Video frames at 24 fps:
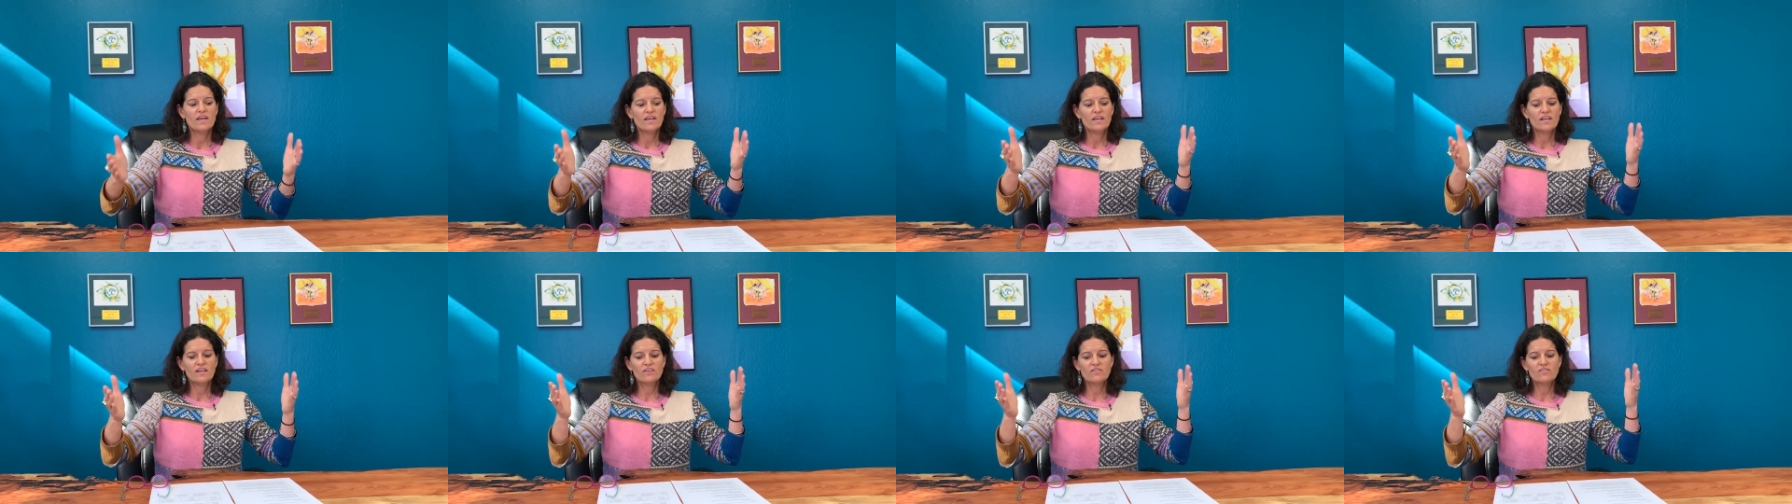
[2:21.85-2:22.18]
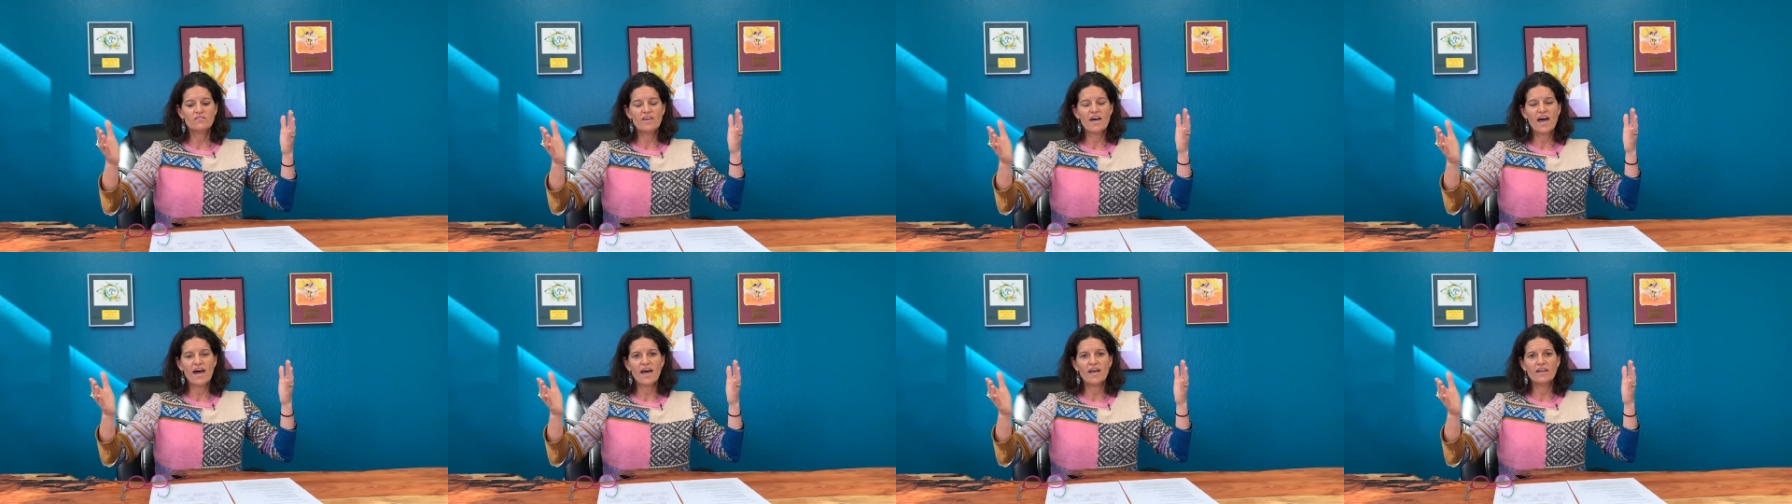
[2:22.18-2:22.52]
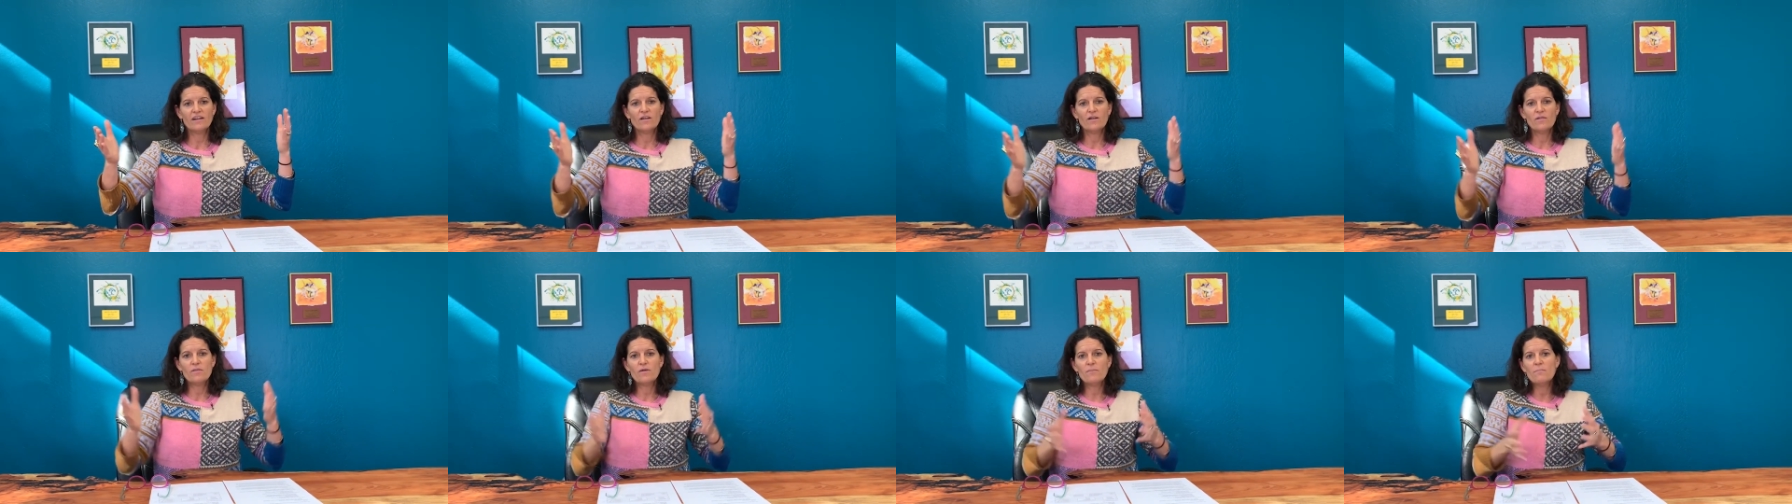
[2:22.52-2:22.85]
is
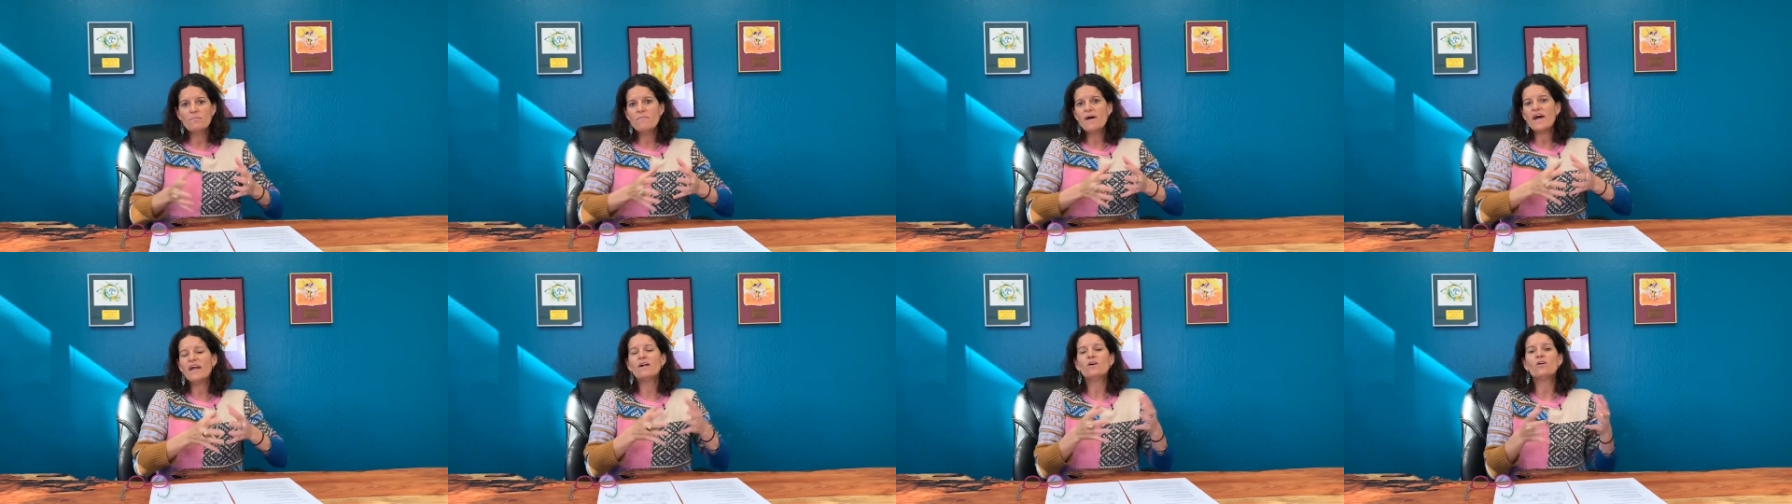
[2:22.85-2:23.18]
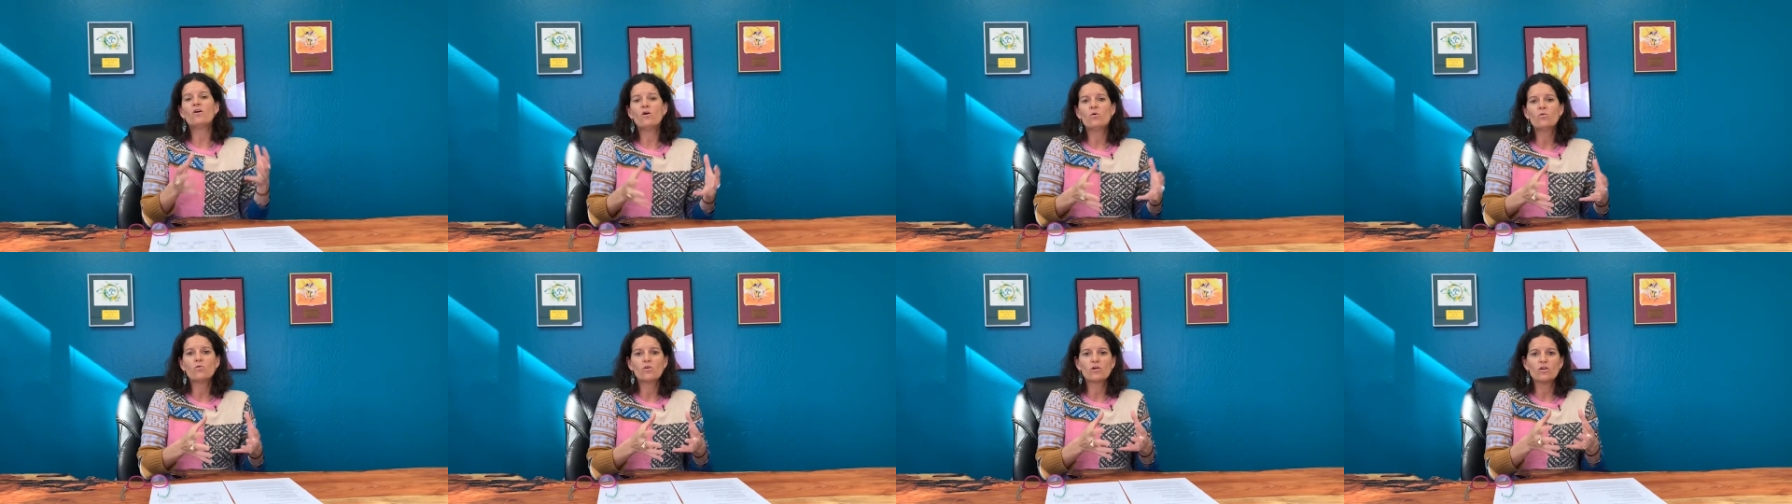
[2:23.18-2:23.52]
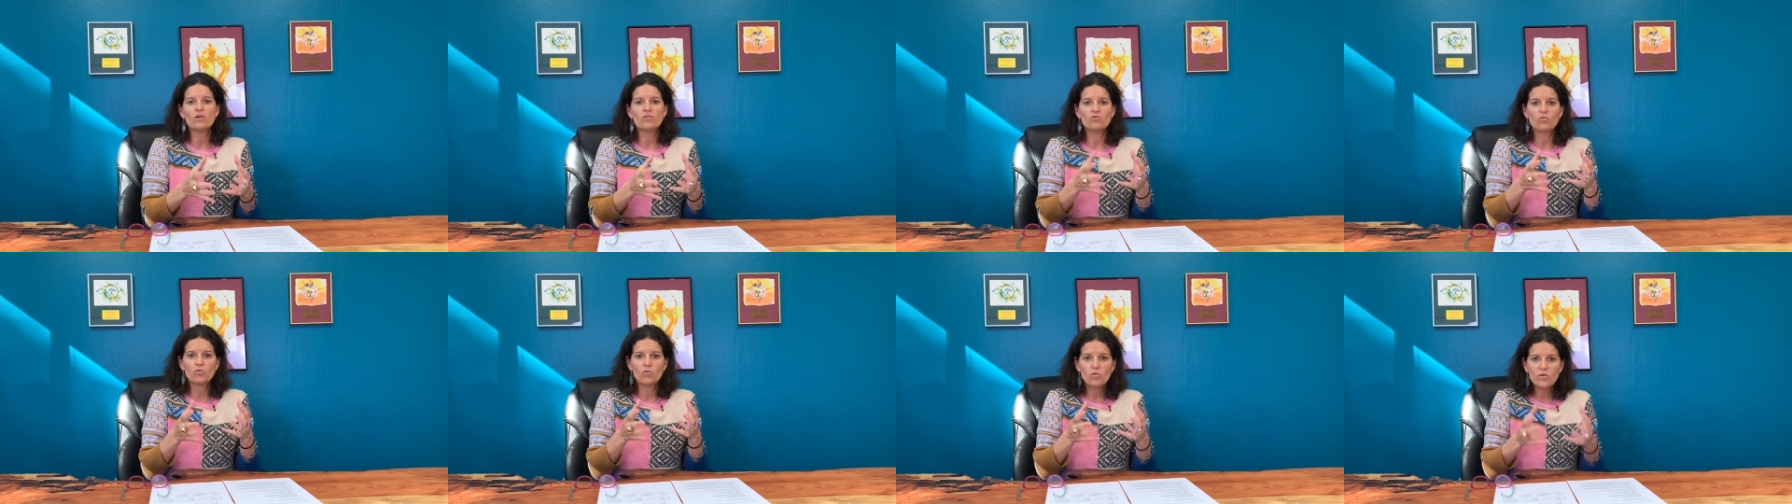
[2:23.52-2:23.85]
that the medical world